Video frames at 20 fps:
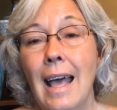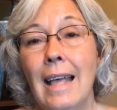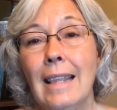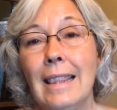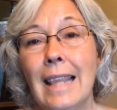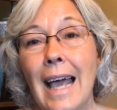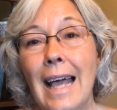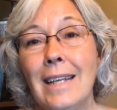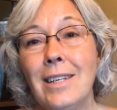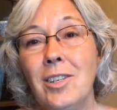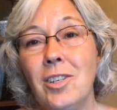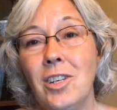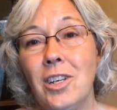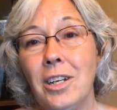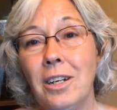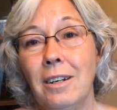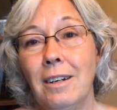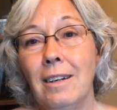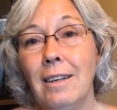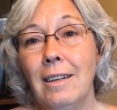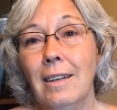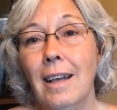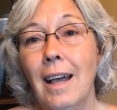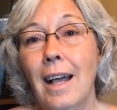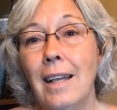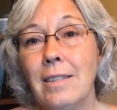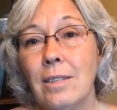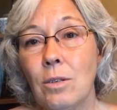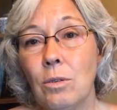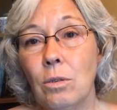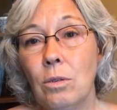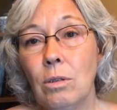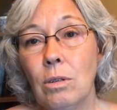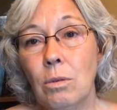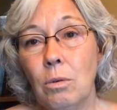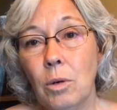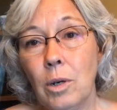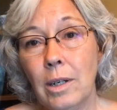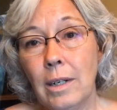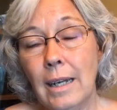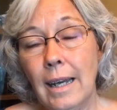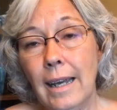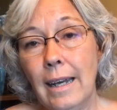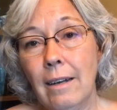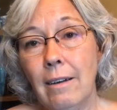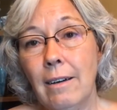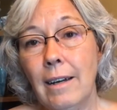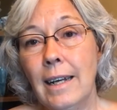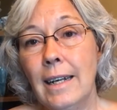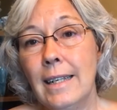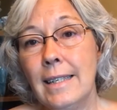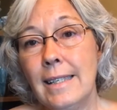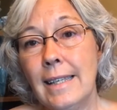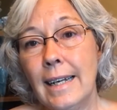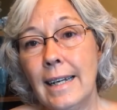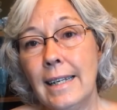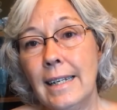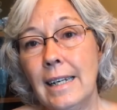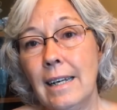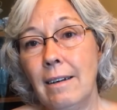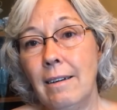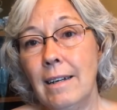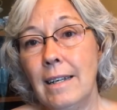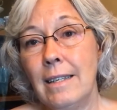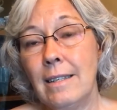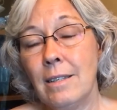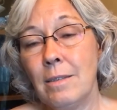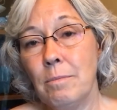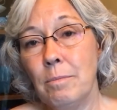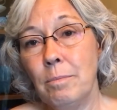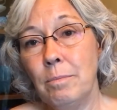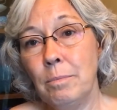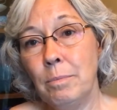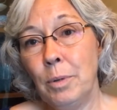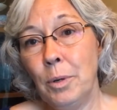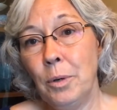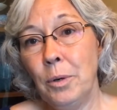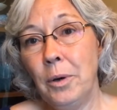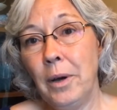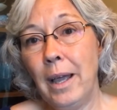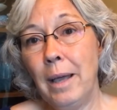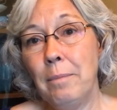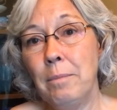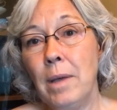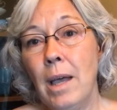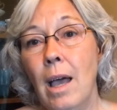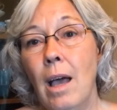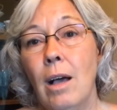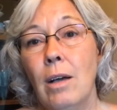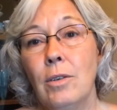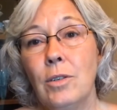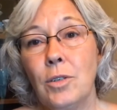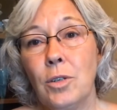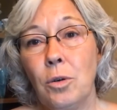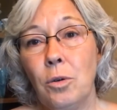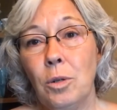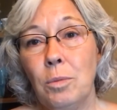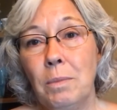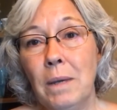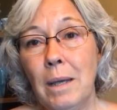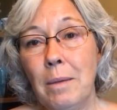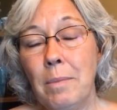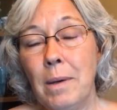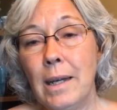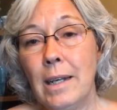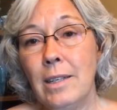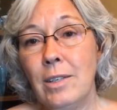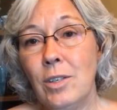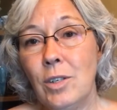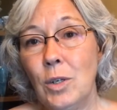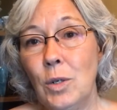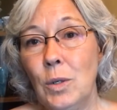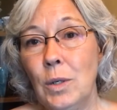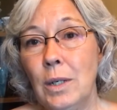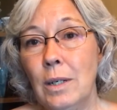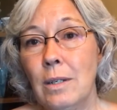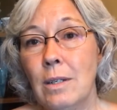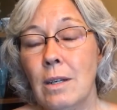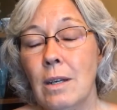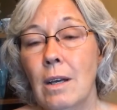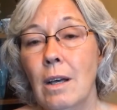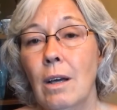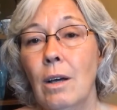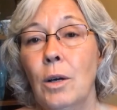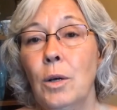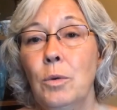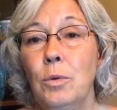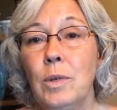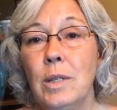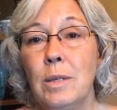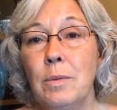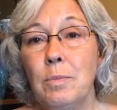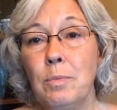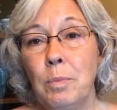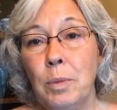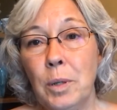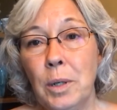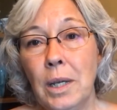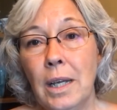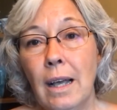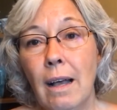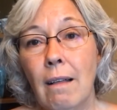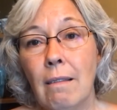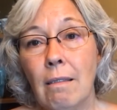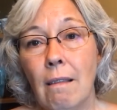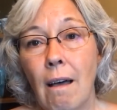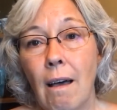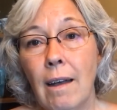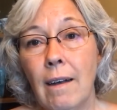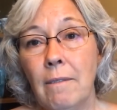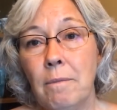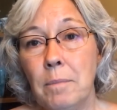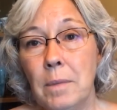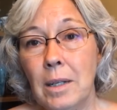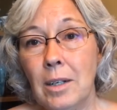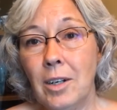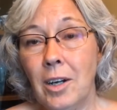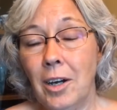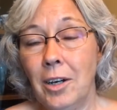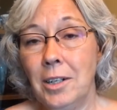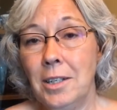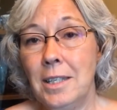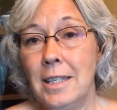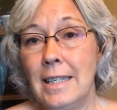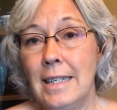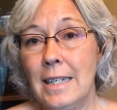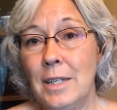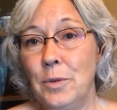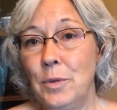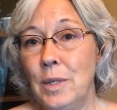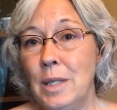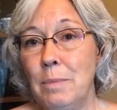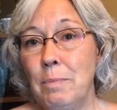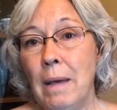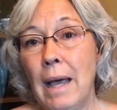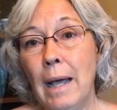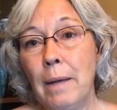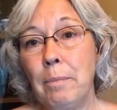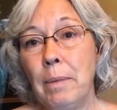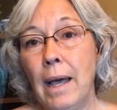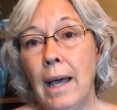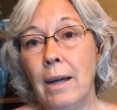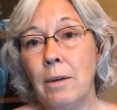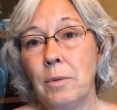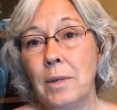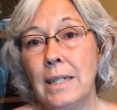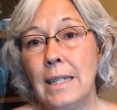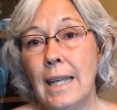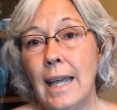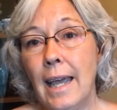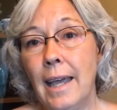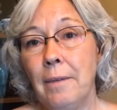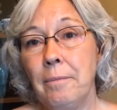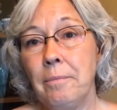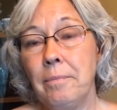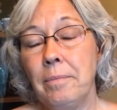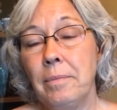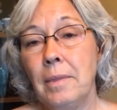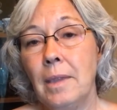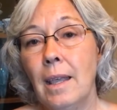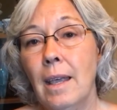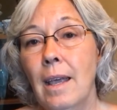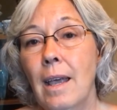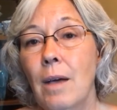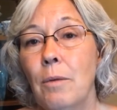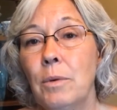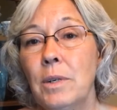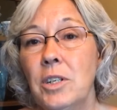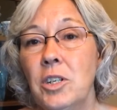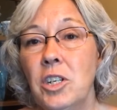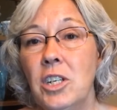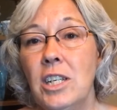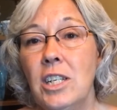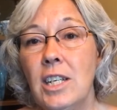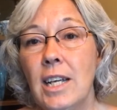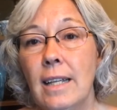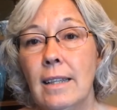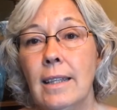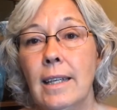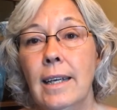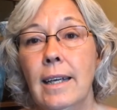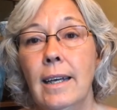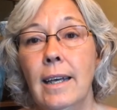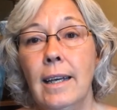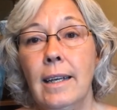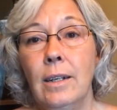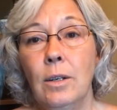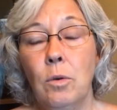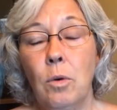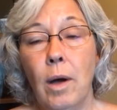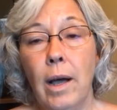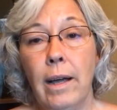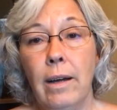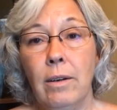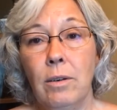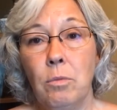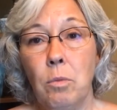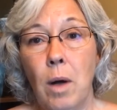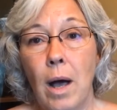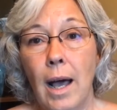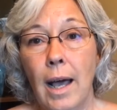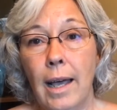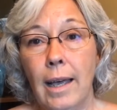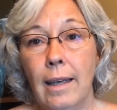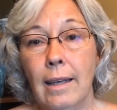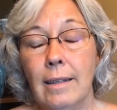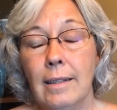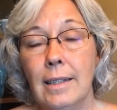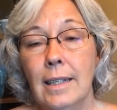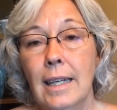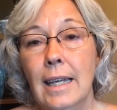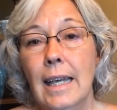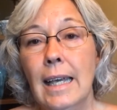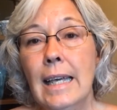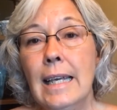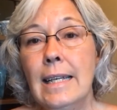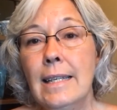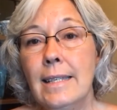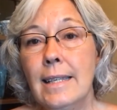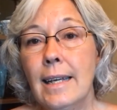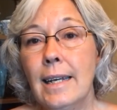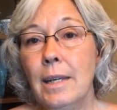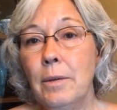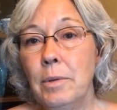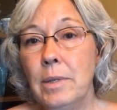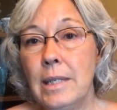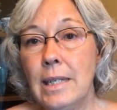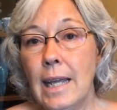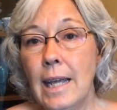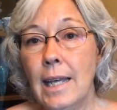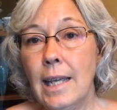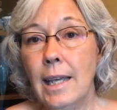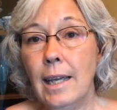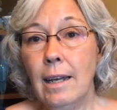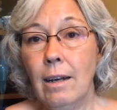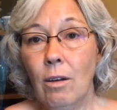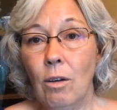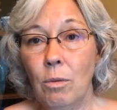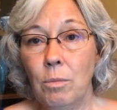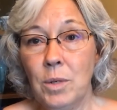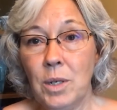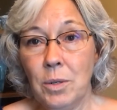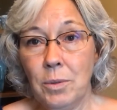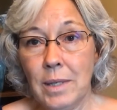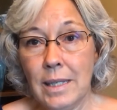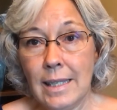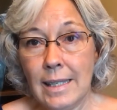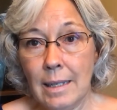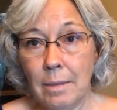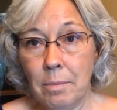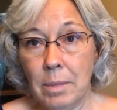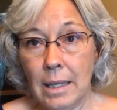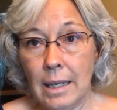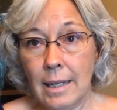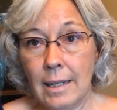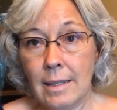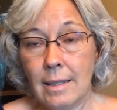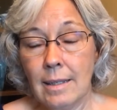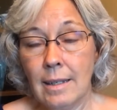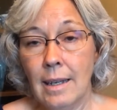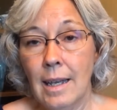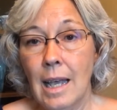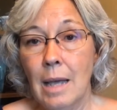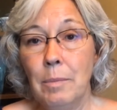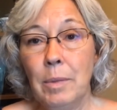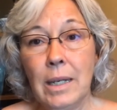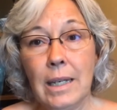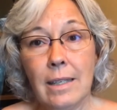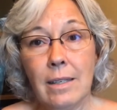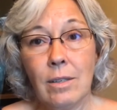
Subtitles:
Last year, a school coordinator in a secondary program told me about a student who was putting a lot of milk cartons into his backpack one day. When she gently inquired why, he said he was taking it home to his siblings because